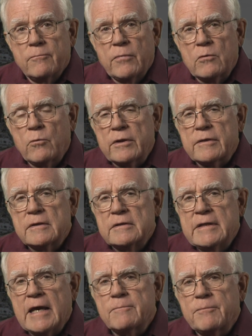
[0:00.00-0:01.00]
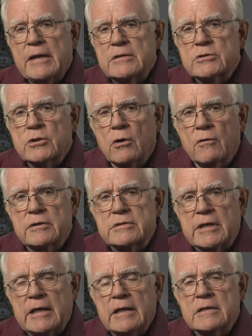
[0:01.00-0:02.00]
But with debt based
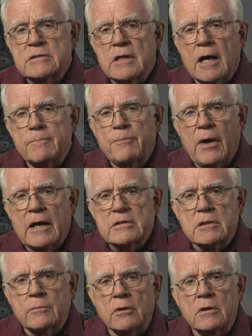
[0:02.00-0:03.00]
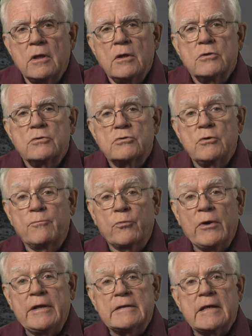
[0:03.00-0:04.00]
currency, it is not possible to
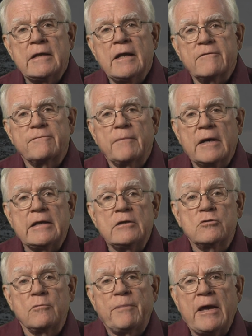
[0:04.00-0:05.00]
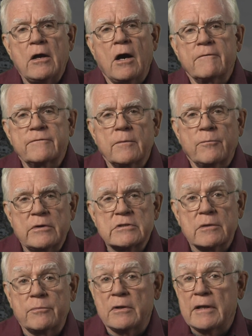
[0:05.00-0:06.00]
print enough money to pay off the
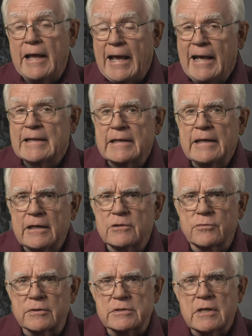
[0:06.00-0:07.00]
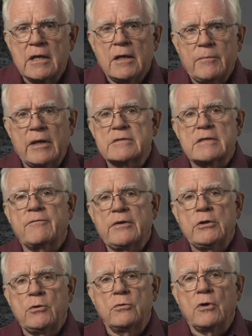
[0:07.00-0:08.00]
principal and the interest because
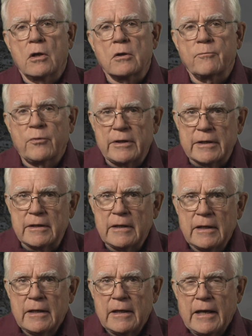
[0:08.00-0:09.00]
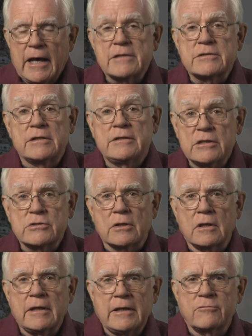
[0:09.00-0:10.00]
every new dollar printed has
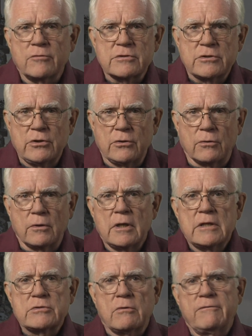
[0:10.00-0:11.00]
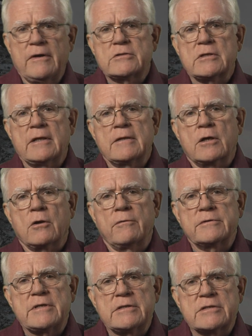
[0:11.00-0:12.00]
additional interest due. So eventually the
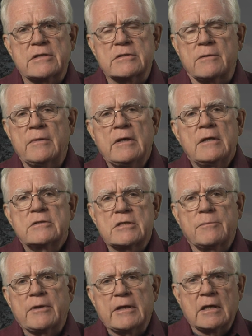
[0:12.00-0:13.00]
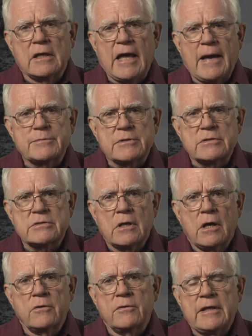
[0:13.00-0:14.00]
currency system simply collapses
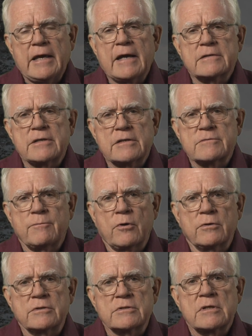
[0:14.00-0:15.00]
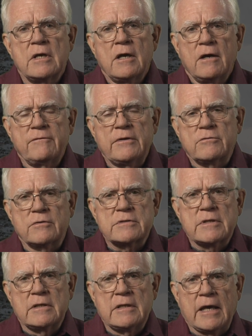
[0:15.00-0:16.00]
under the excess burdens of
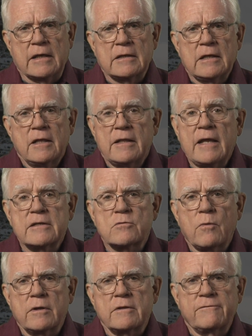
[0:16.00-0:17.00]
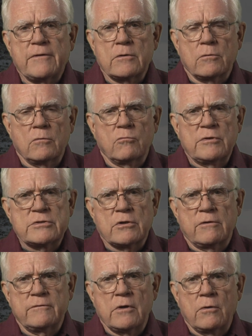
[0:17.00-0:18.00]
interest and debt. That is where the Federal
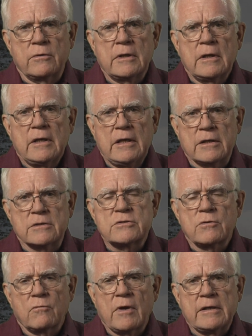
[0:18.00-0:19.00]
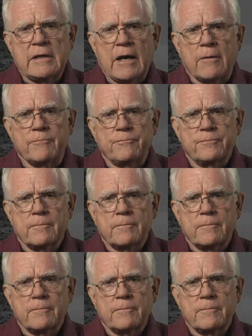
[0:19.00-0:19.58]
Reserve note is right now.